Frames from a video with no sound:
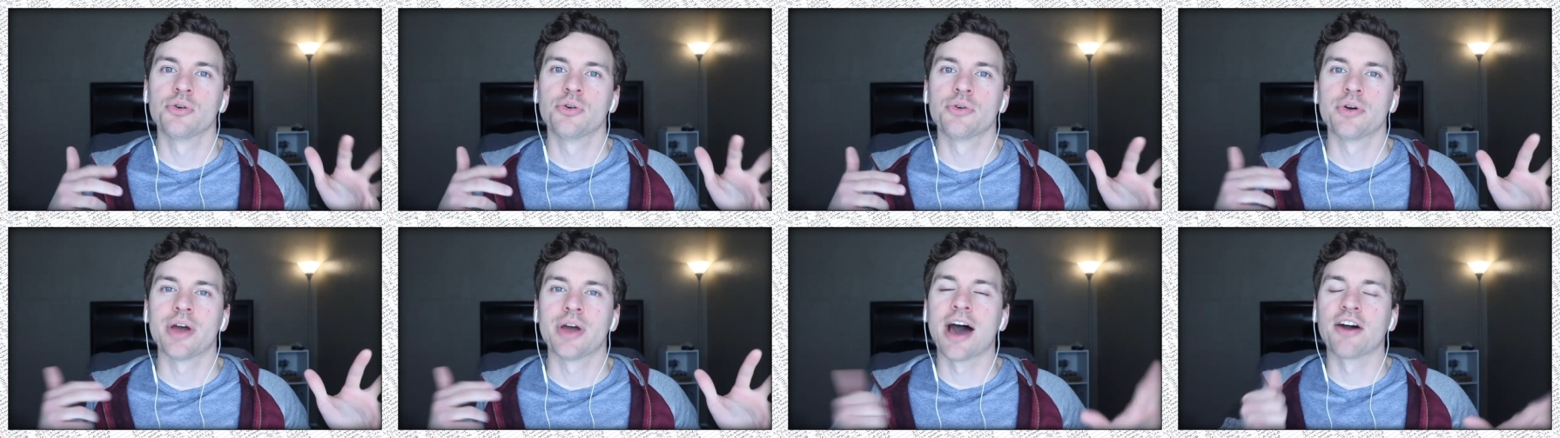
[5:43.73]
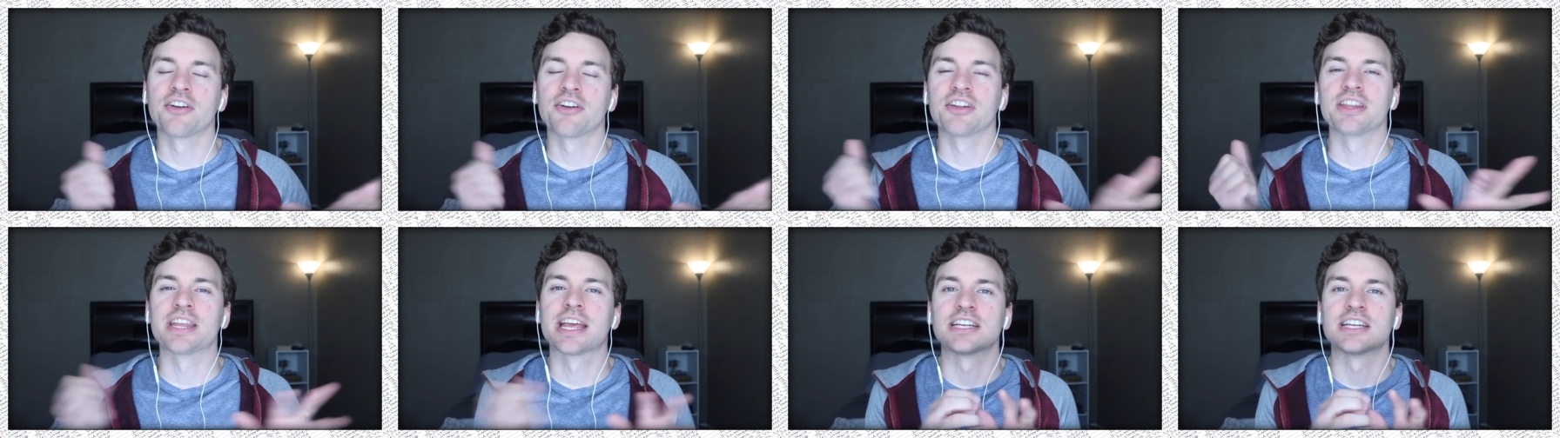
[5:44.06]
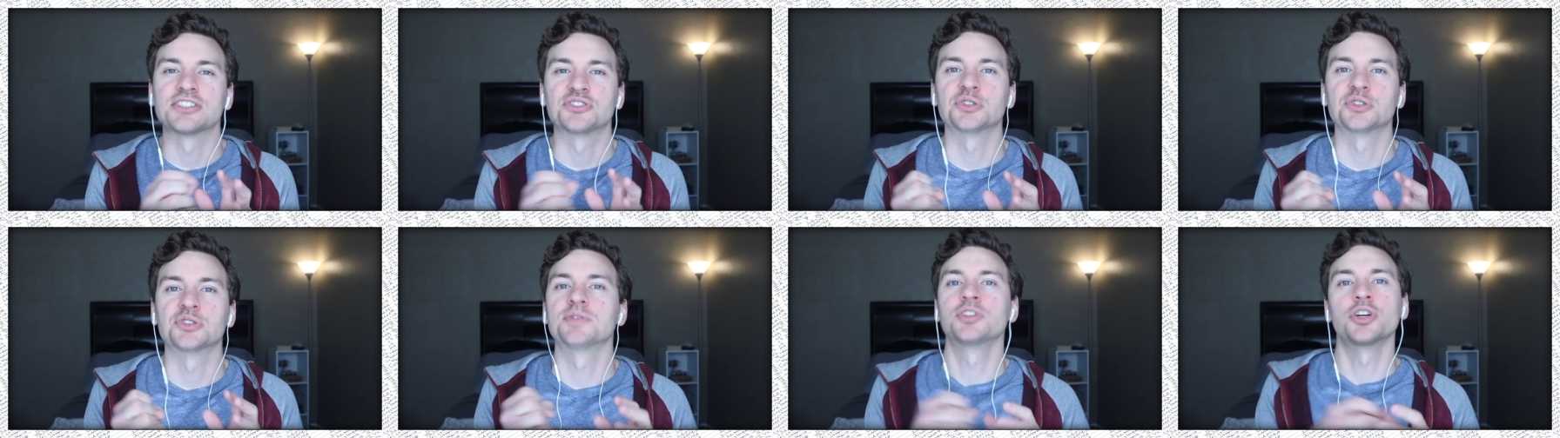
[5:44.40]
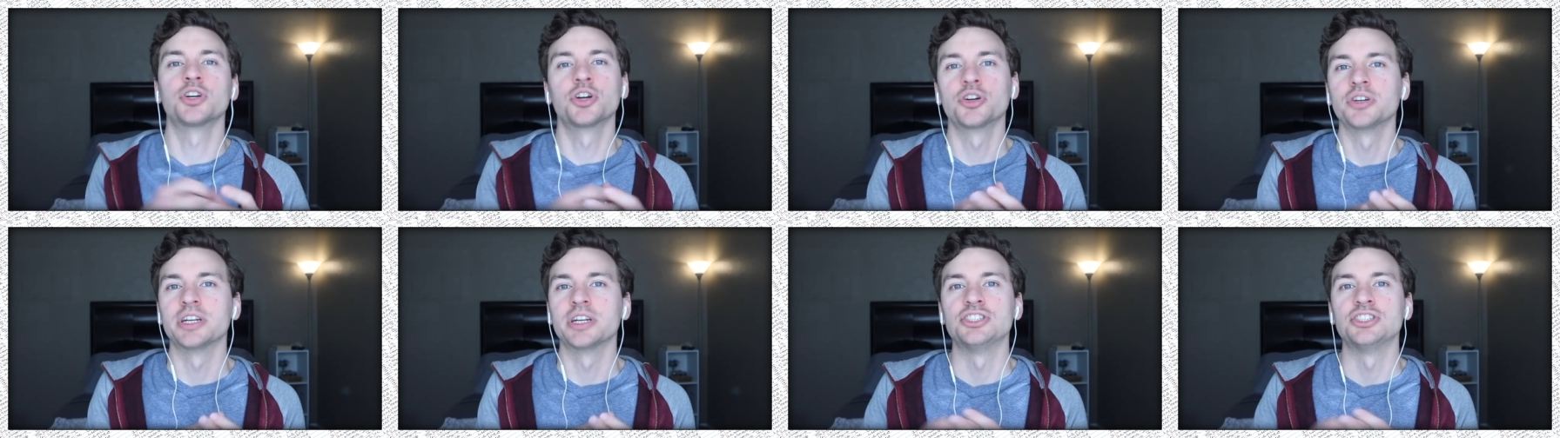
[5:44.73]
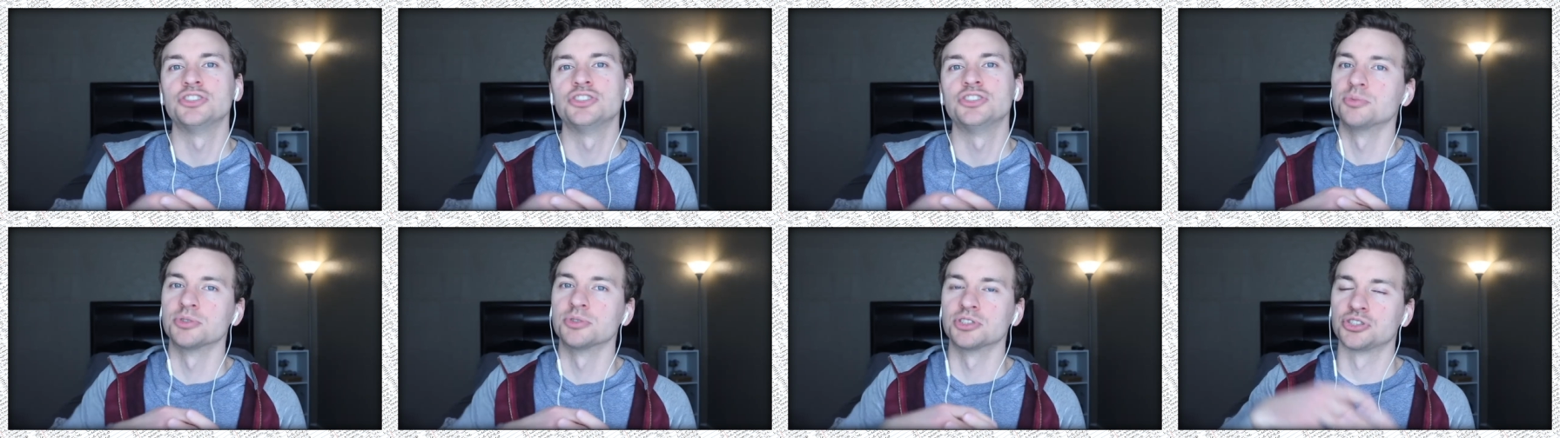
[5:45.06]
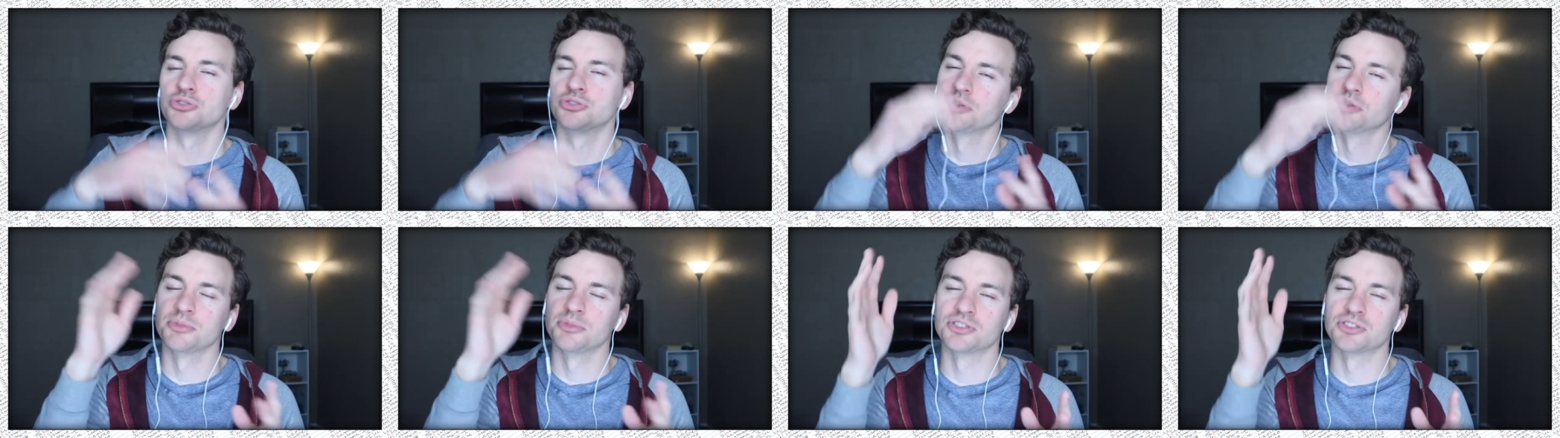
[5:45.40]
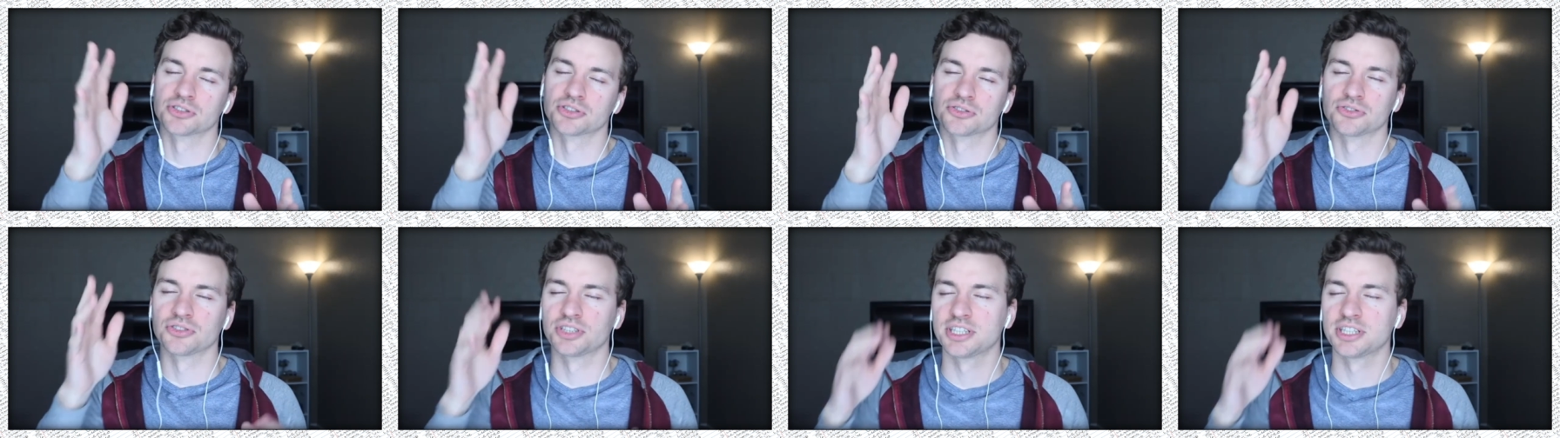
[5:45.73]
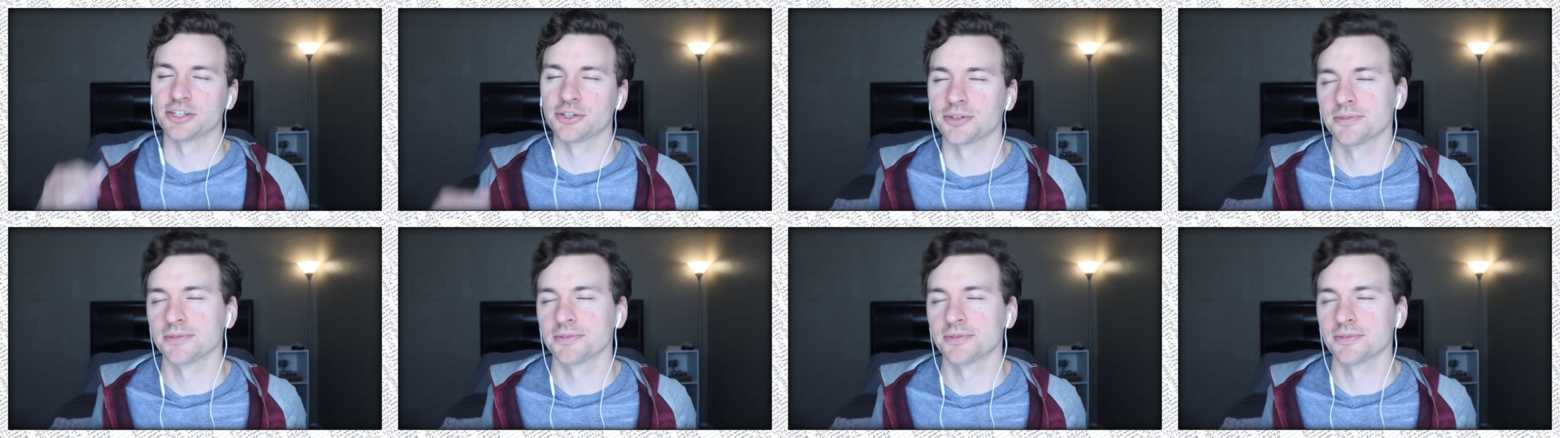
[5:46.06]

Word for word: how did that sort of turn into pursuing musical theater?